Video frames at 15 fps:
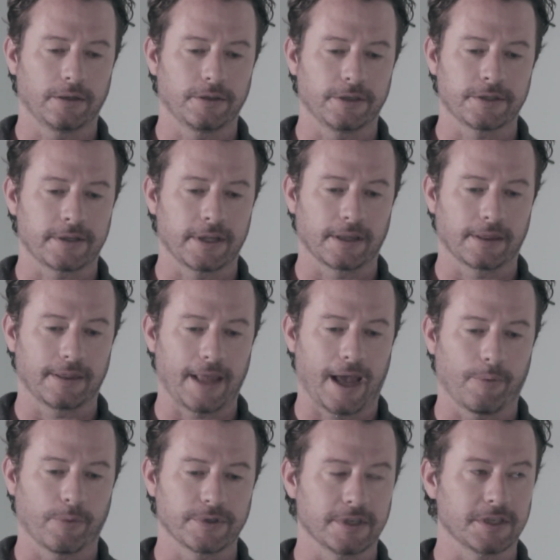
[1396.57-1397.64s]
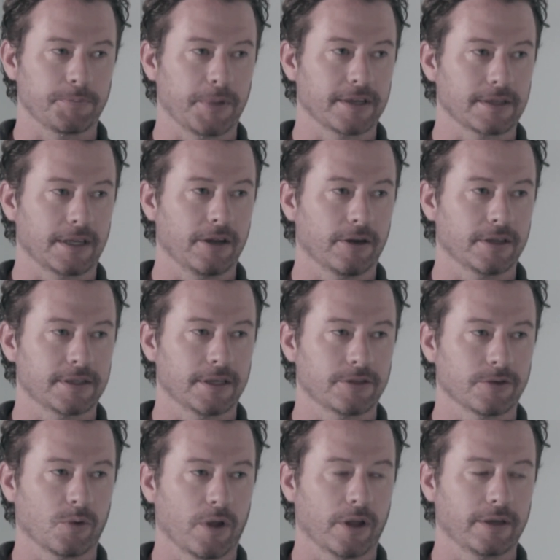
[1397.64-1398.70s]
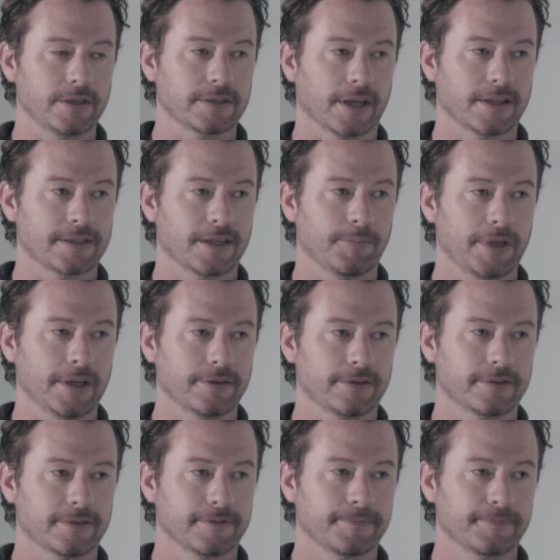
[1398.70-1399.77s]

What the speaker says: you just think that was his best gear and Essential Quality's got something else?